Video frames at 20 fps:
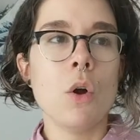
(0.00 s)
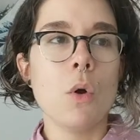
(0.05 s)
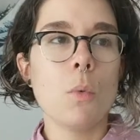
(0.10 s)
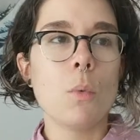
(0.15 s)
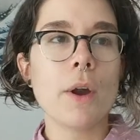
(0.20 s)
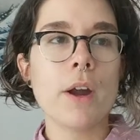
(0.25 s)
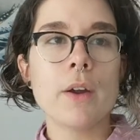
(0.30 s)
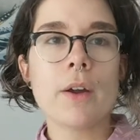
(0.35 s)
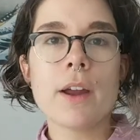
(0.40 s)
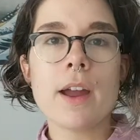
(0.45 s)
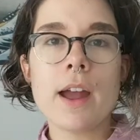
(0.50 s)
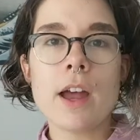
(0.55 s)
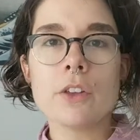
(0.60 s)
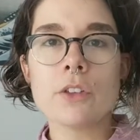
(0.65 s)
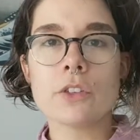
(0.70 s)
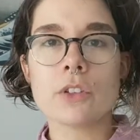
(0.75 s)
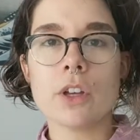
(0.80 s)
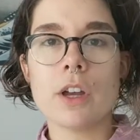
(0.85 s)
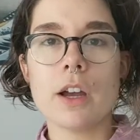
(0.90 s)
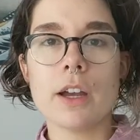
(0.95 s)

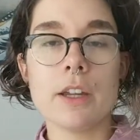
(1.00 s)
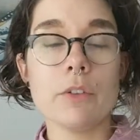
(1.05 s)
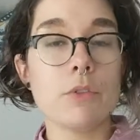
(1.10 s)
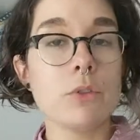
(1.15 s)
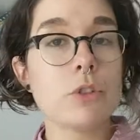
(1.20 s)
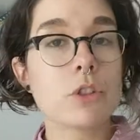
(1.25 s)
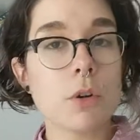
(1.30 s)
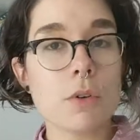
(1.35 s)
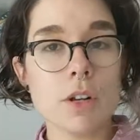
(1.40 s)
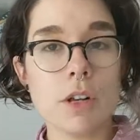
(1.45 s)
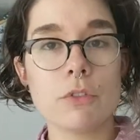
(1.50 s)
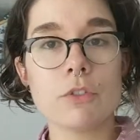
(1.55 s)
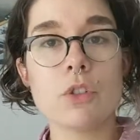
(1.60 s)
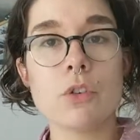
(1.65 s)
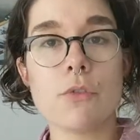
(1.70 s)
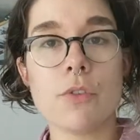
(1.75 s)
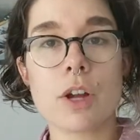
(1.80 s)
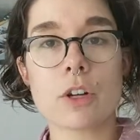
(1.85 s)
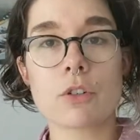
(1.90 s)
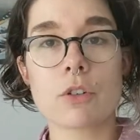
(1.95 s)
Whereas if you don't have
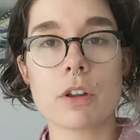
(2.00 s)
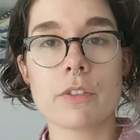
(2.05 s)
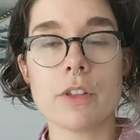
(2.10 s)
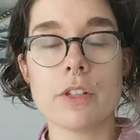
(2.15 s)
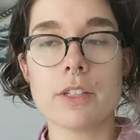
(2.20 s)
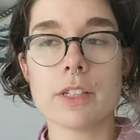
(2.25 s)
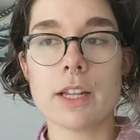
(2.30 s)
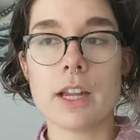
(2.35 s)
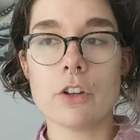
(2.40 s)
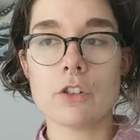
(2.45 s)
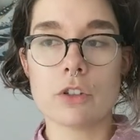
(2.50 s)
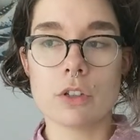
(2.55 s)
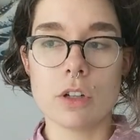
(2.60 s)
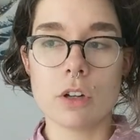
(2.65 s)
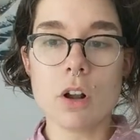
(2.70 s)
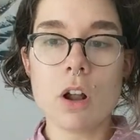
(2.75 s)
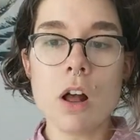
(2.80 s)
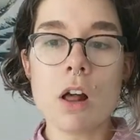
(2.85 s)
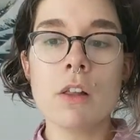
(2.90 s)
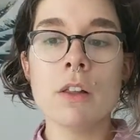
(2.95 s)
two-factor authentication at
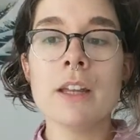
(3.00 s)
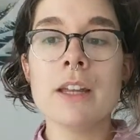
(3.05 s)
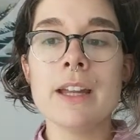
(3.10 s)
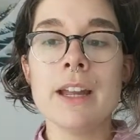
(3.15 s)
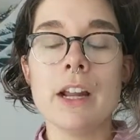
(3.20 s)
all,